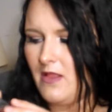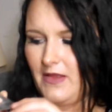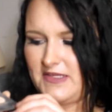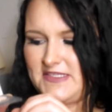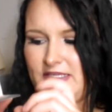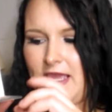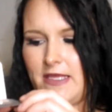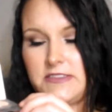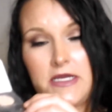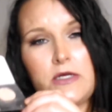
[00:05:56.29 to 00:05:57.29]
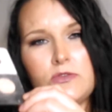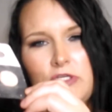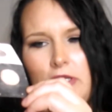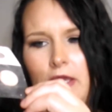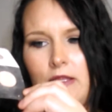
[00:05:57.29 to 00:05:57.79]
skin
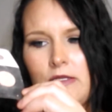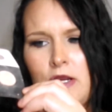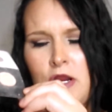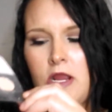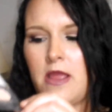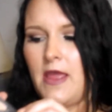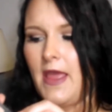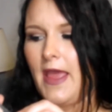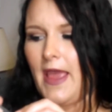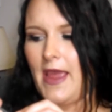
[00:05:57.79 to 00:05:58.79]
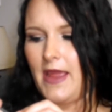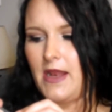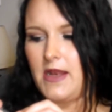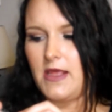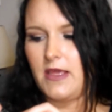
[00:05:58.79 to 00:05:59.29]
toned color.
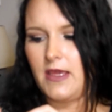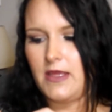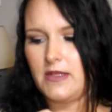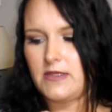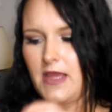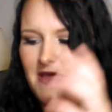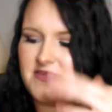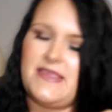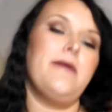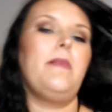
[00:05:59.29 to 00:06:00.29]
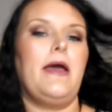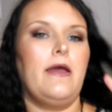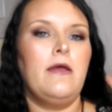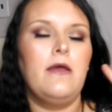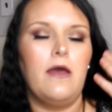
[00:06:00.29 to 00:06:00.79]
And I set
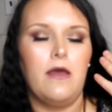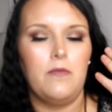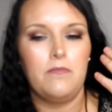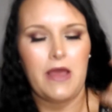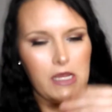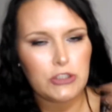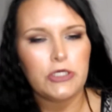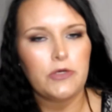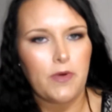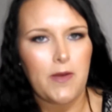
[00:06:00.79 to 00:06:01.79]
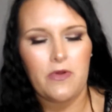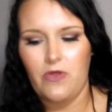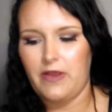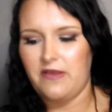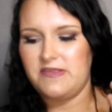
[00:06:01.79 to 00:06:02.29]
my my eyeshadow primer,
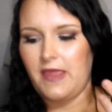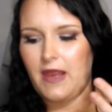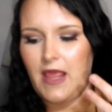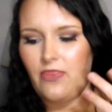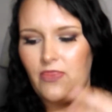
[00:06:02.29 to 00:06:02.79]
like I said, and